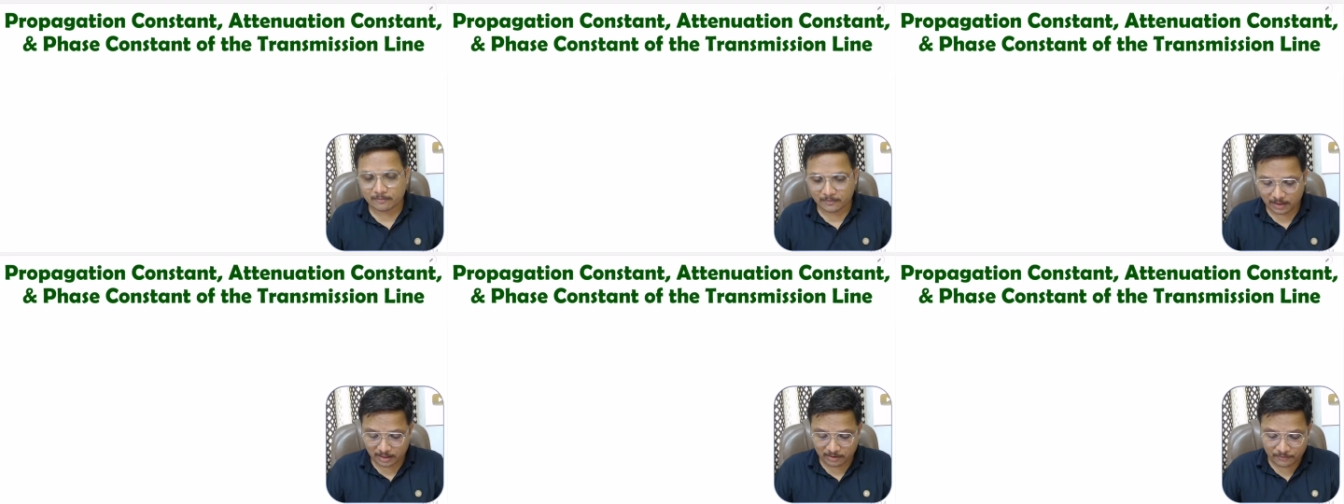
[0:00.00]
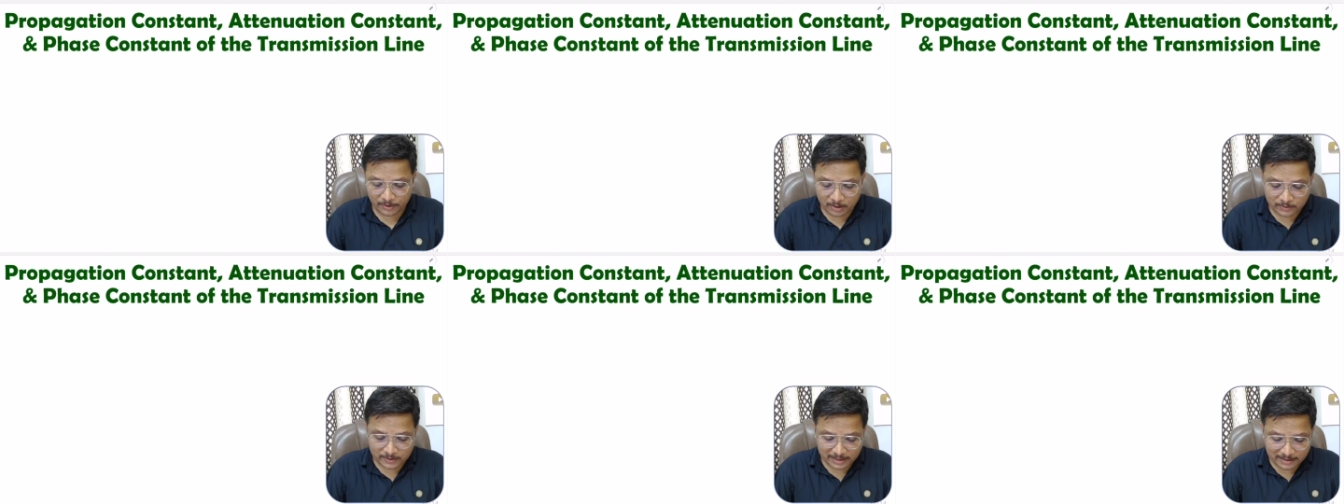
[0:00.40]
If you
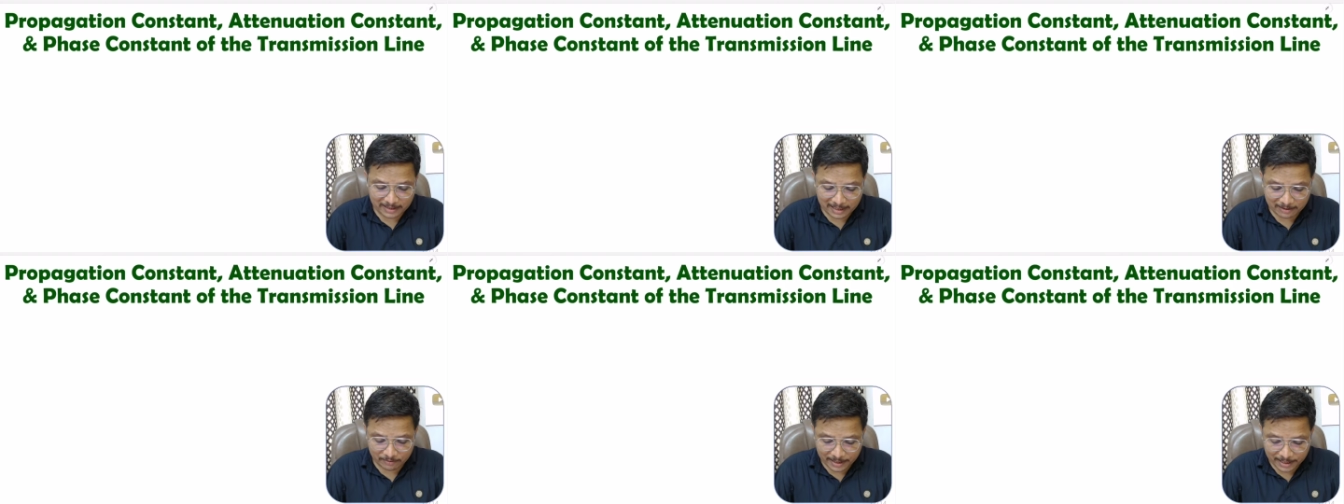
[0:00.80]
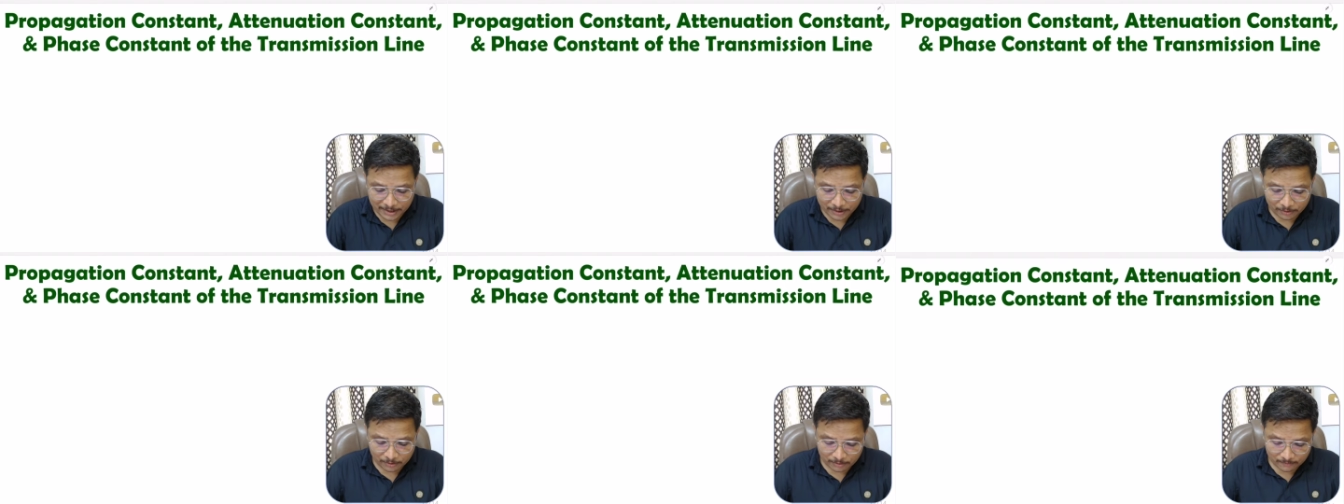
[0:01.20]
have seen that
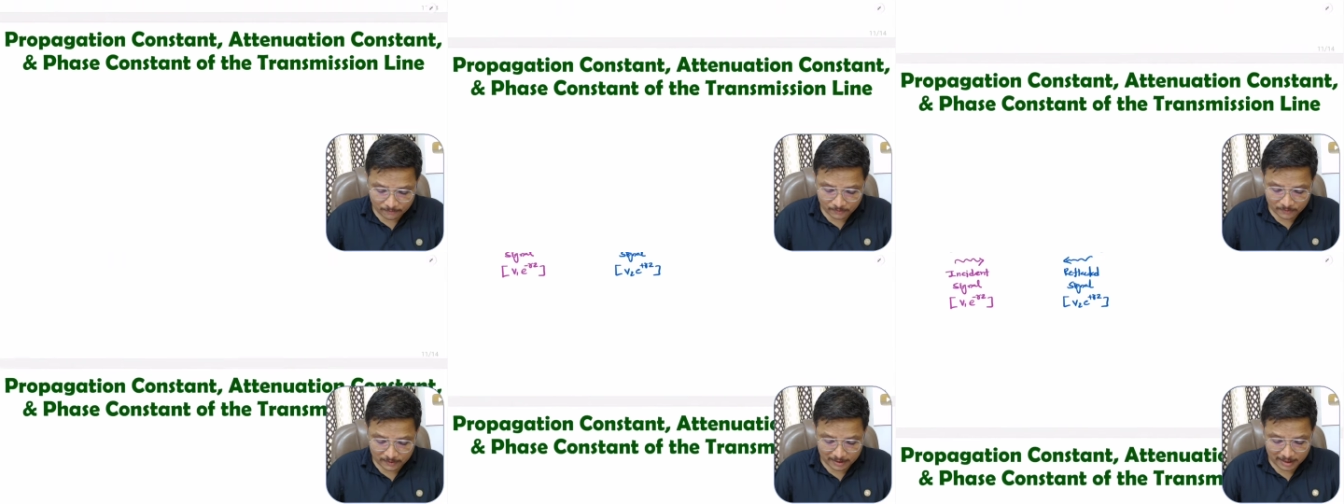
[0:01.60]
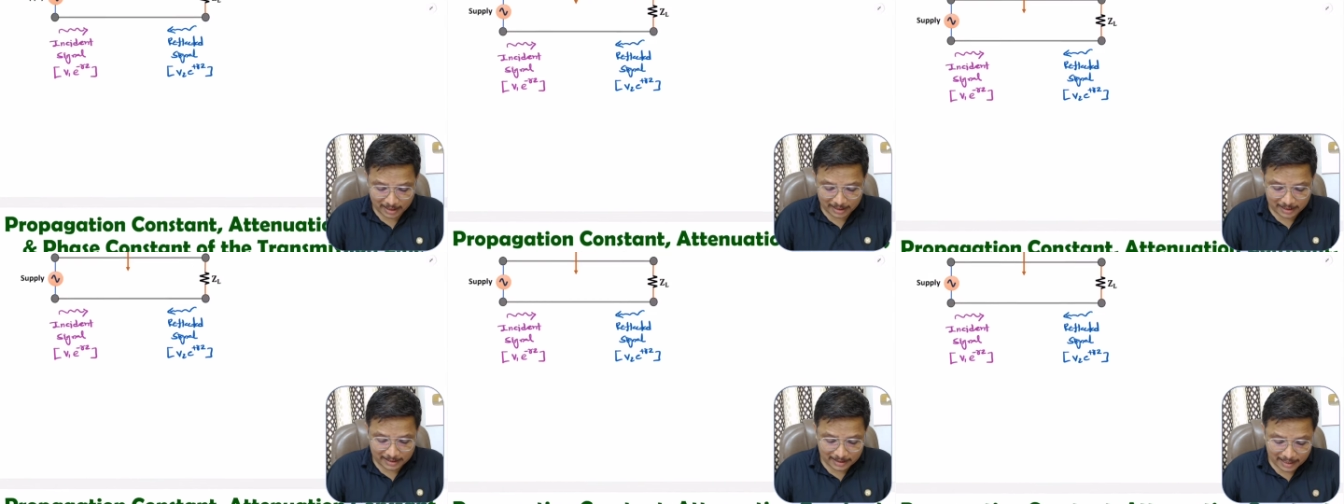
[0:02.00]
video, then
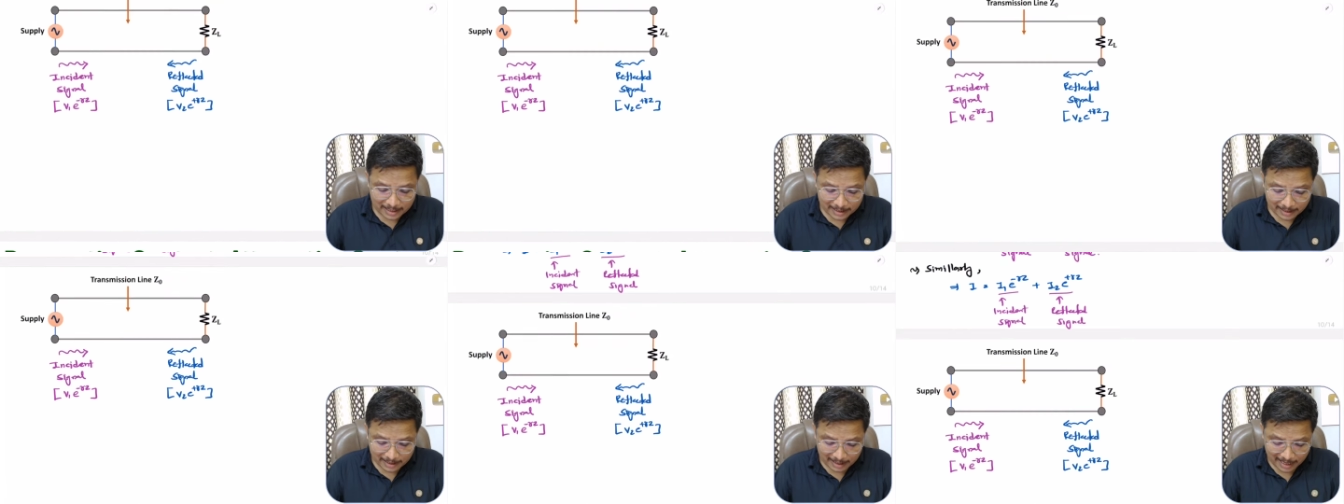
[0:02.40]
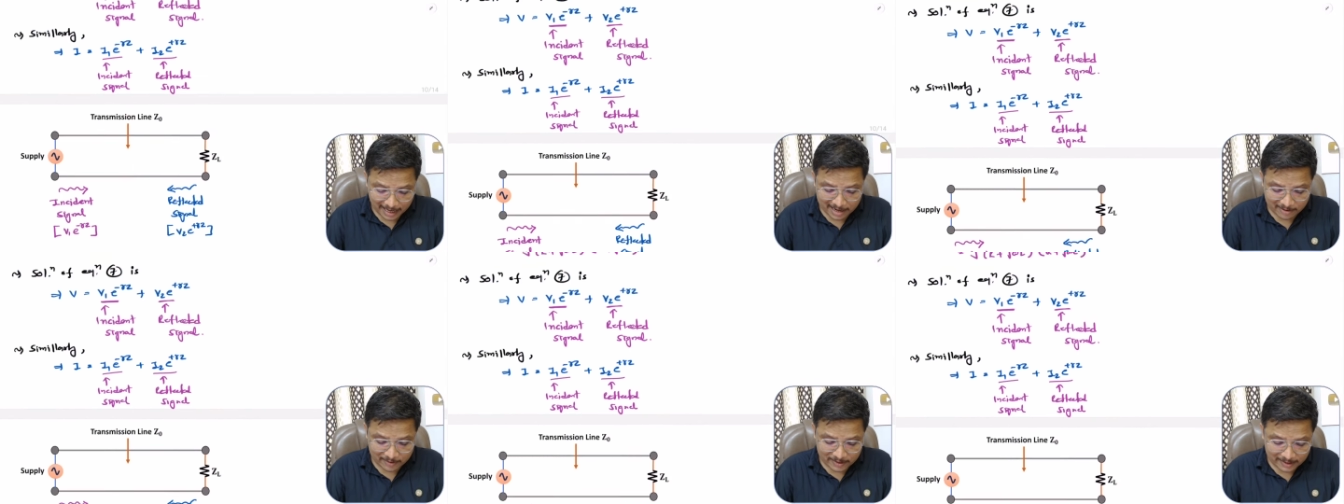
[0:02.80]
in that I
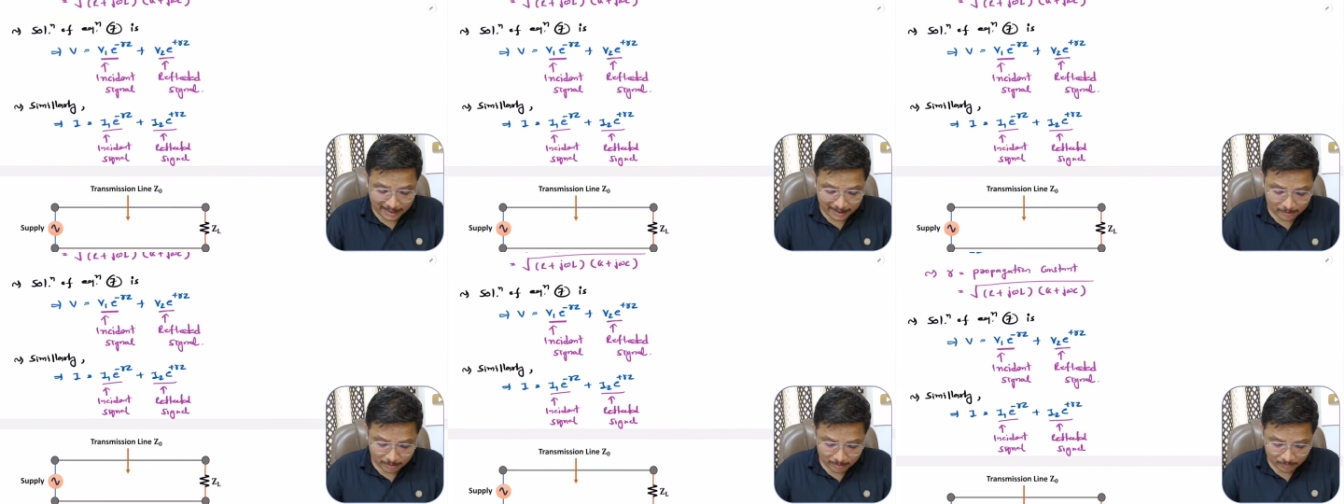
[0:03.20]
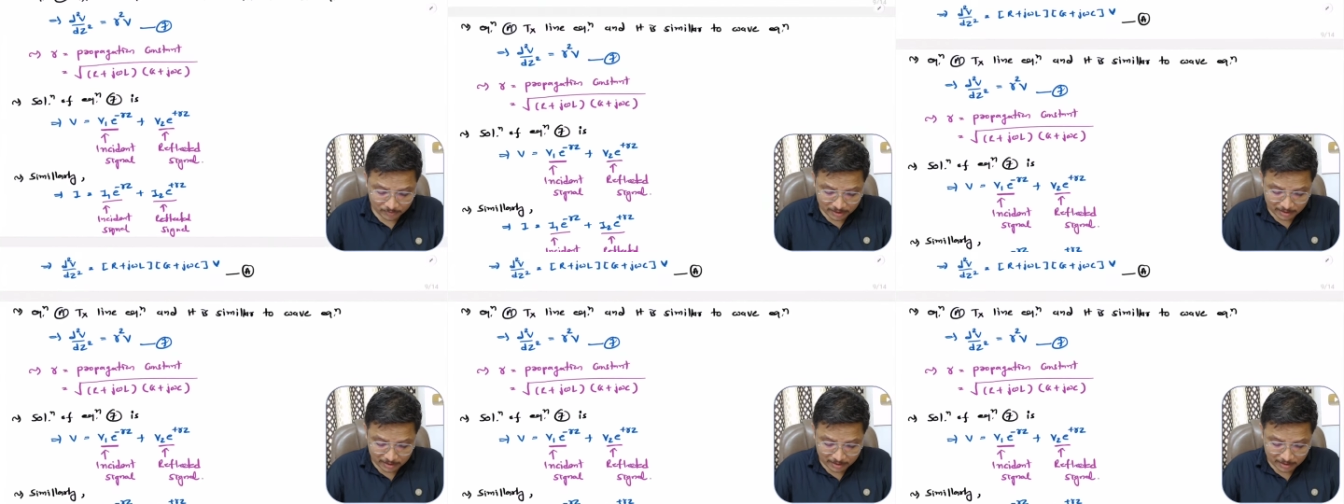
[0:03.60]
have derived